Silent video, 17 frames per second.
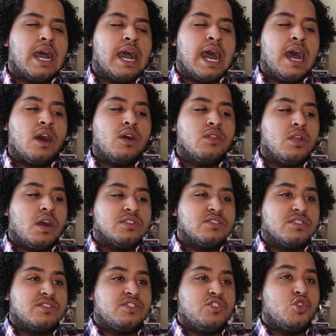how long
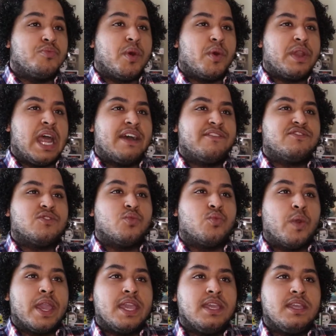does Cubone have to
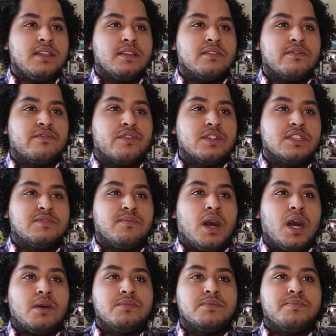wait for its
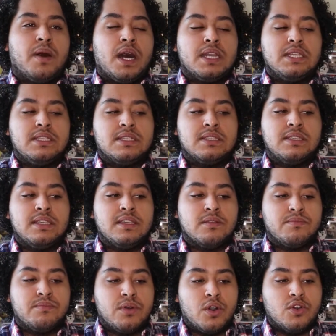mom's body to
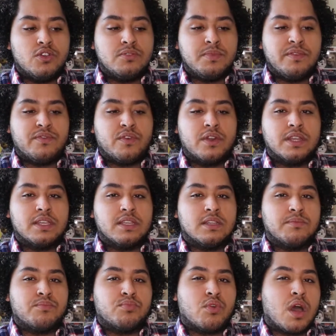decompose before it
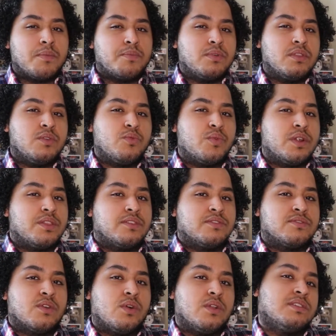can properly wear the
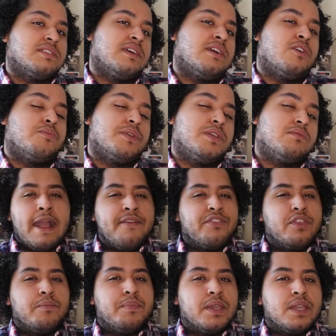skull as a helmet?
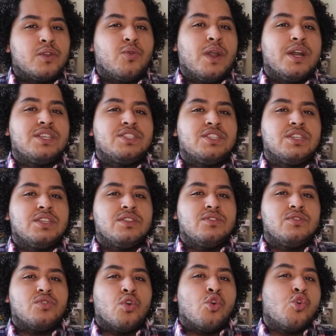And the big
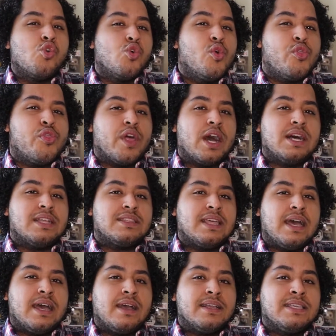question, who thought
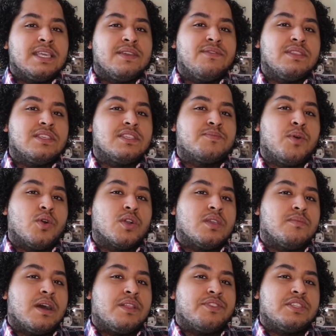that giving this
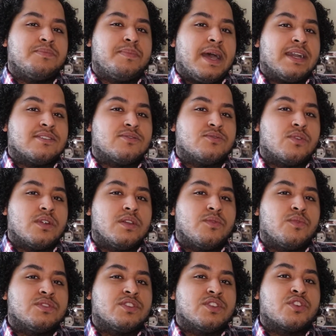Pokemon this
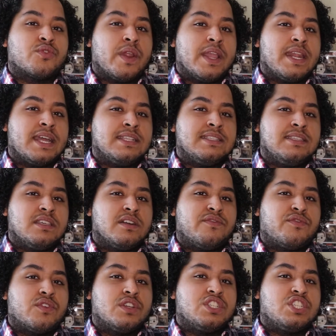backstory was a great idea
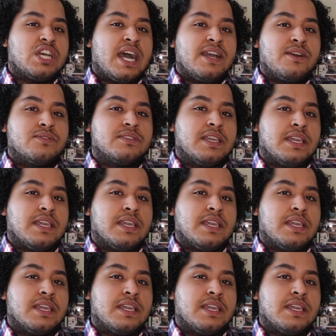for a child's